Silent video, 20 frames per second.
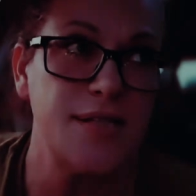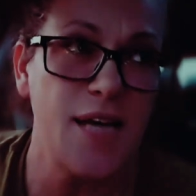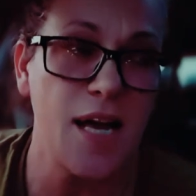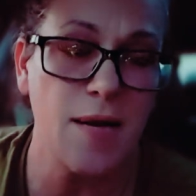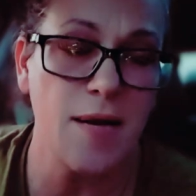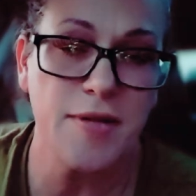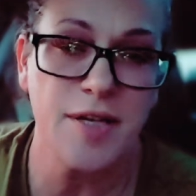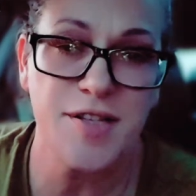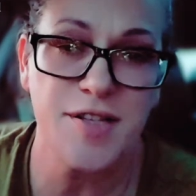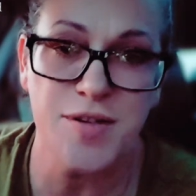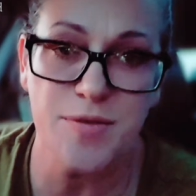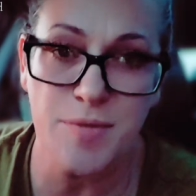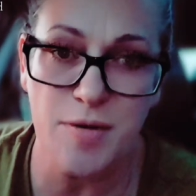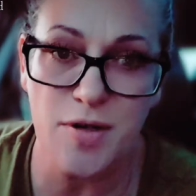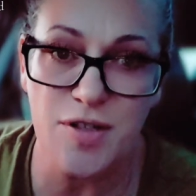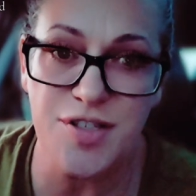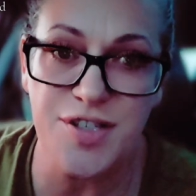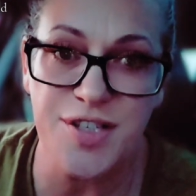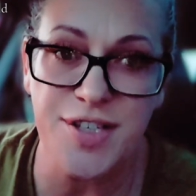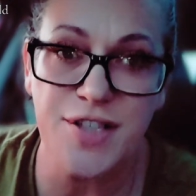timelines are
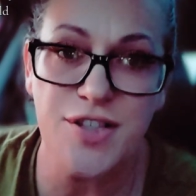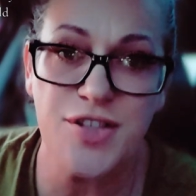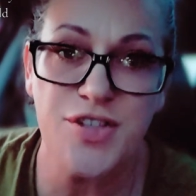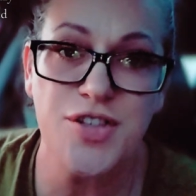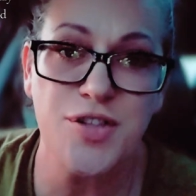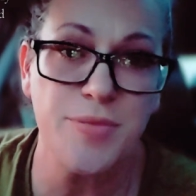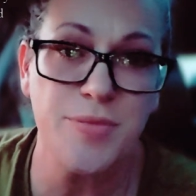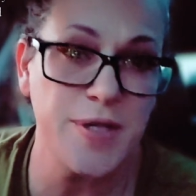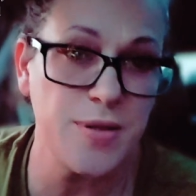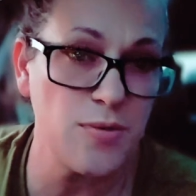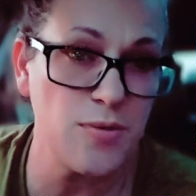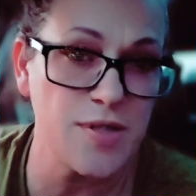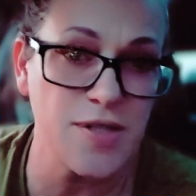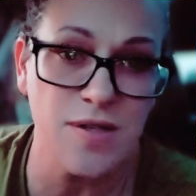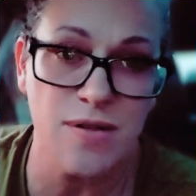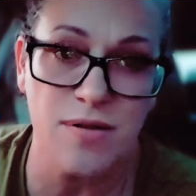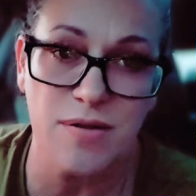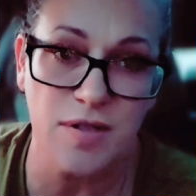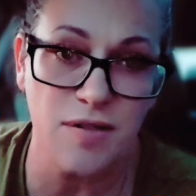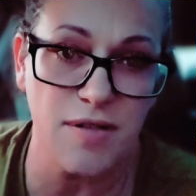merging. The Schumann was
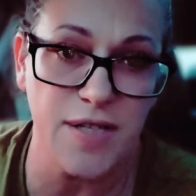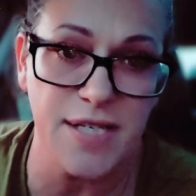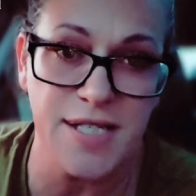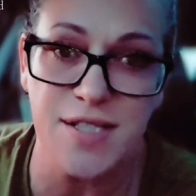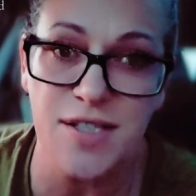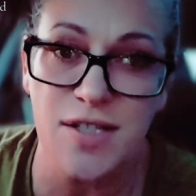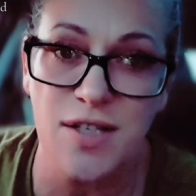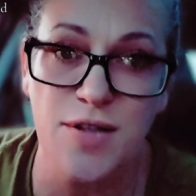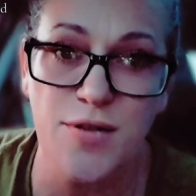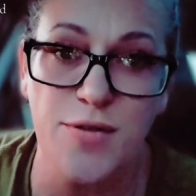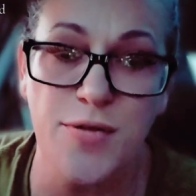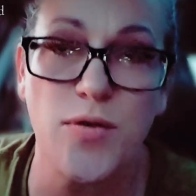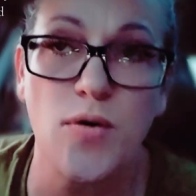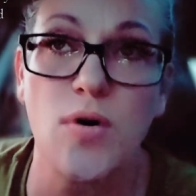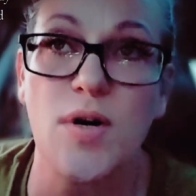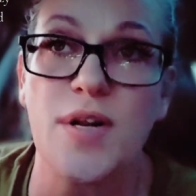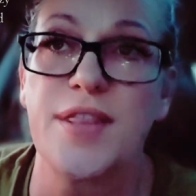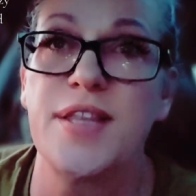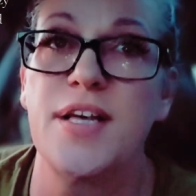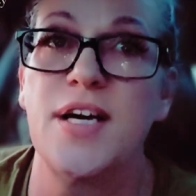going crazy on the
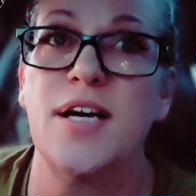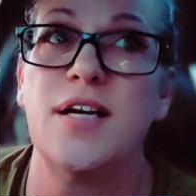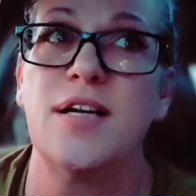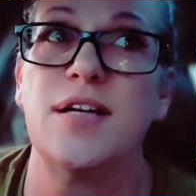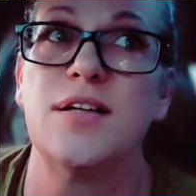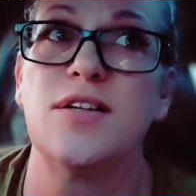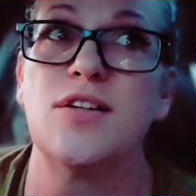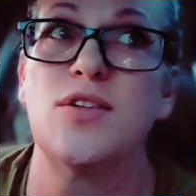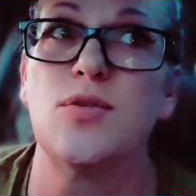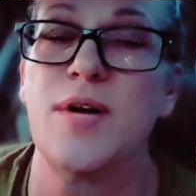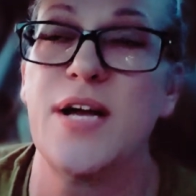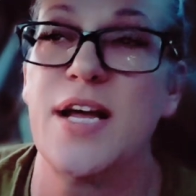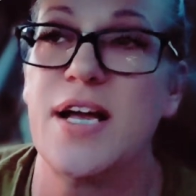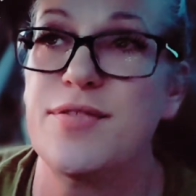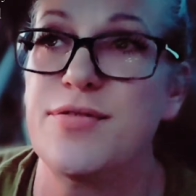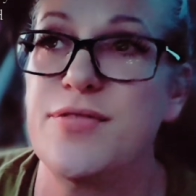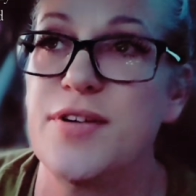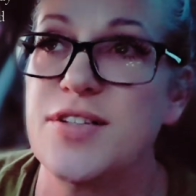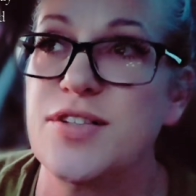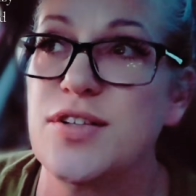4th, and the way I
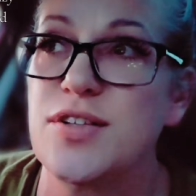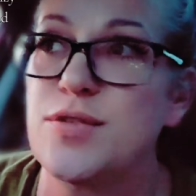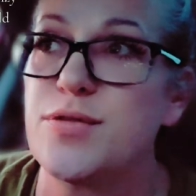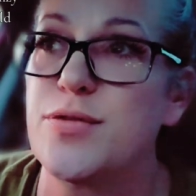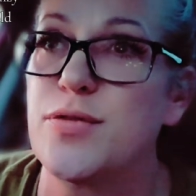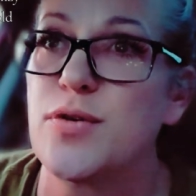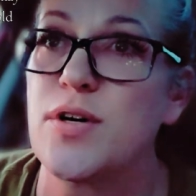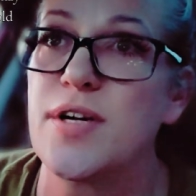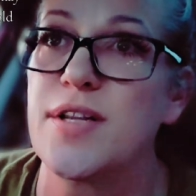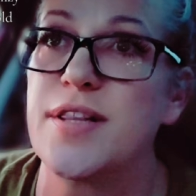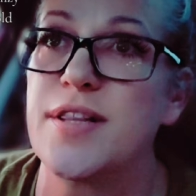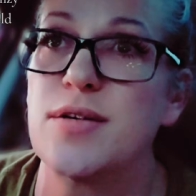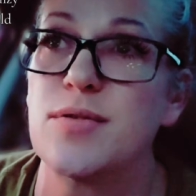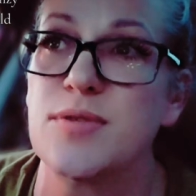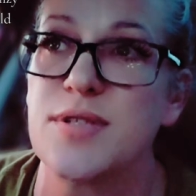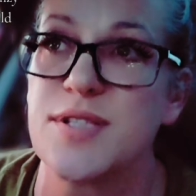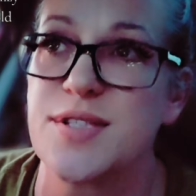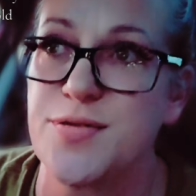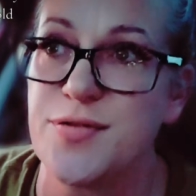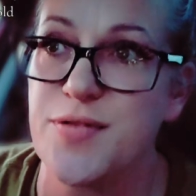felt on the 4th, it
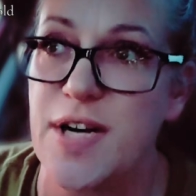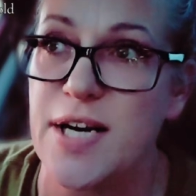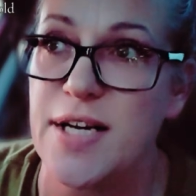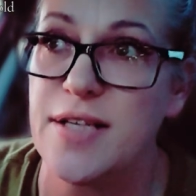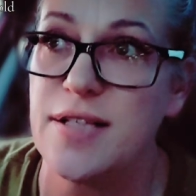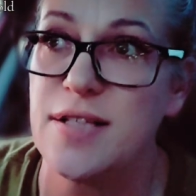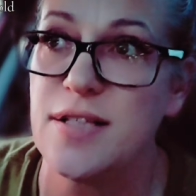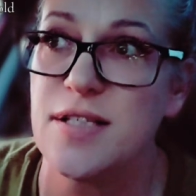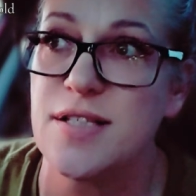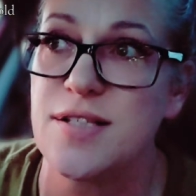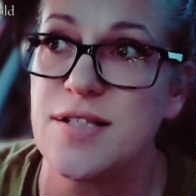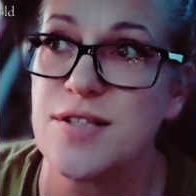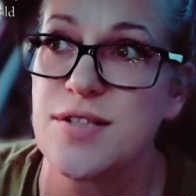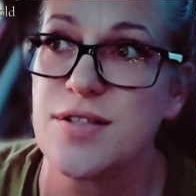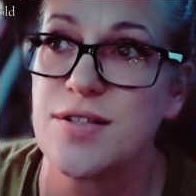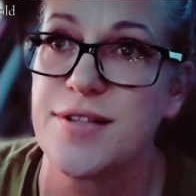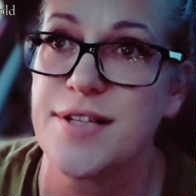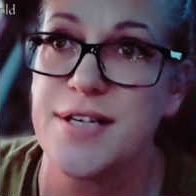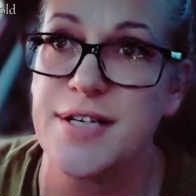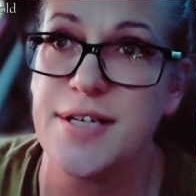was fine
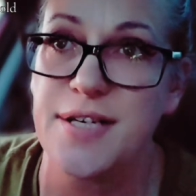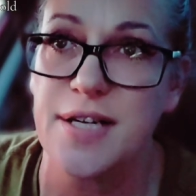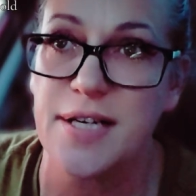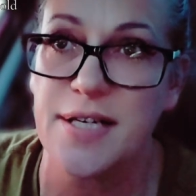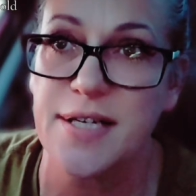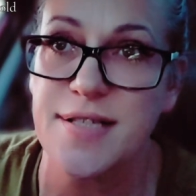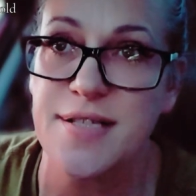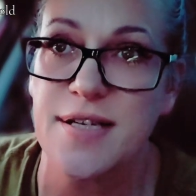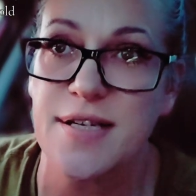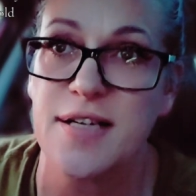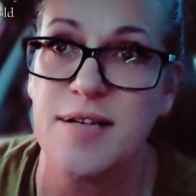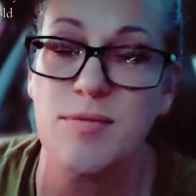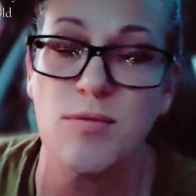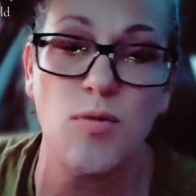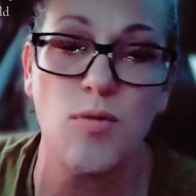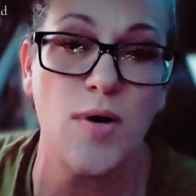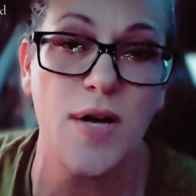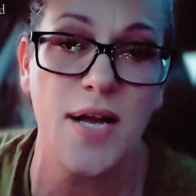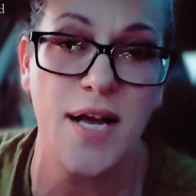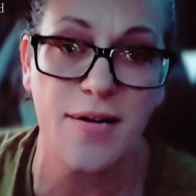until the
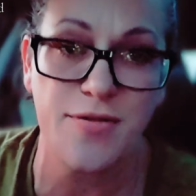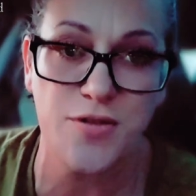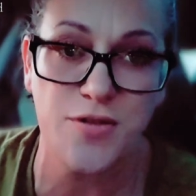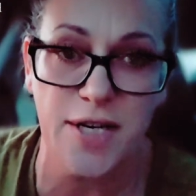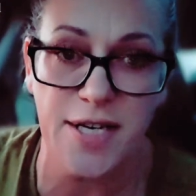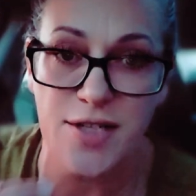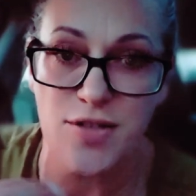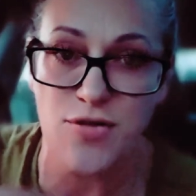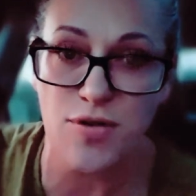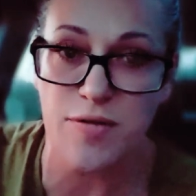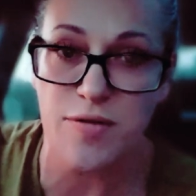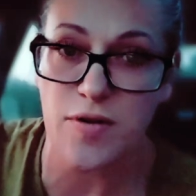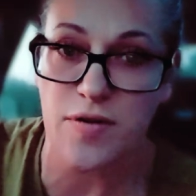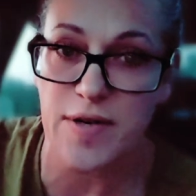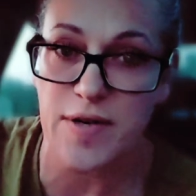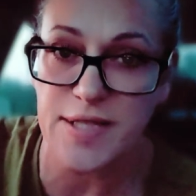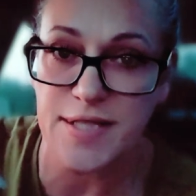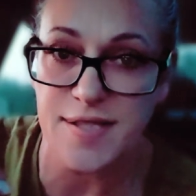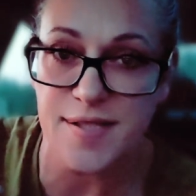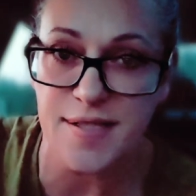nighttime after I had driven
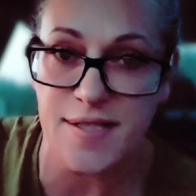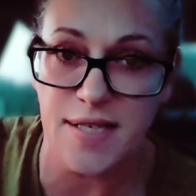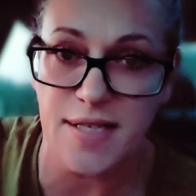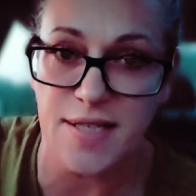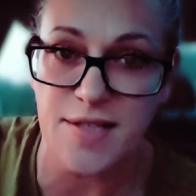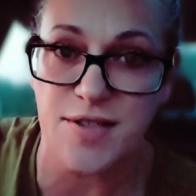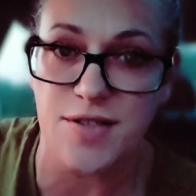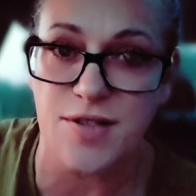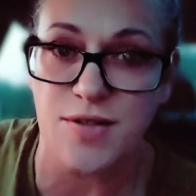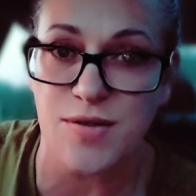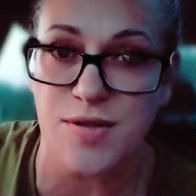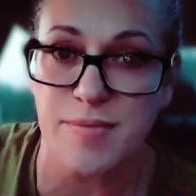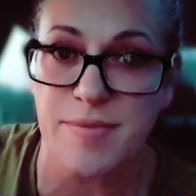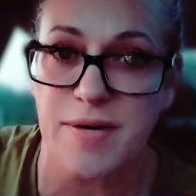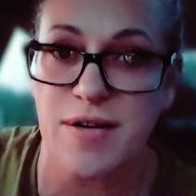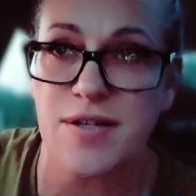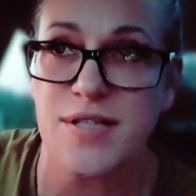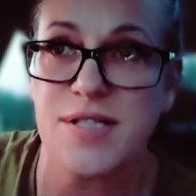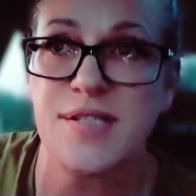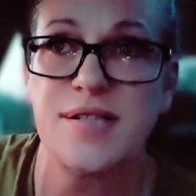around the city to do some
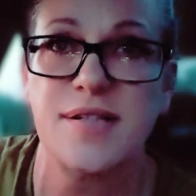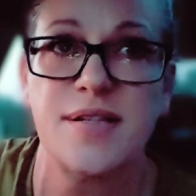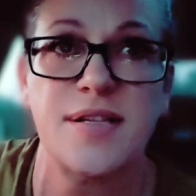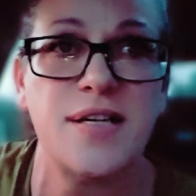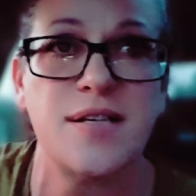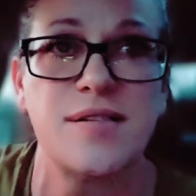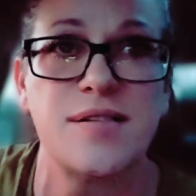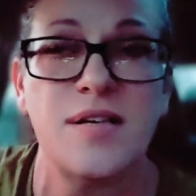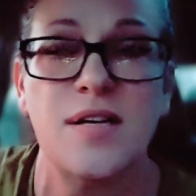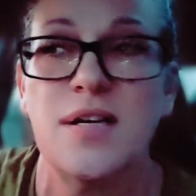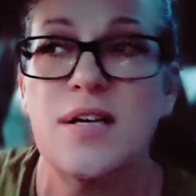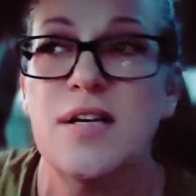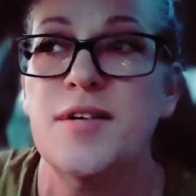errands and things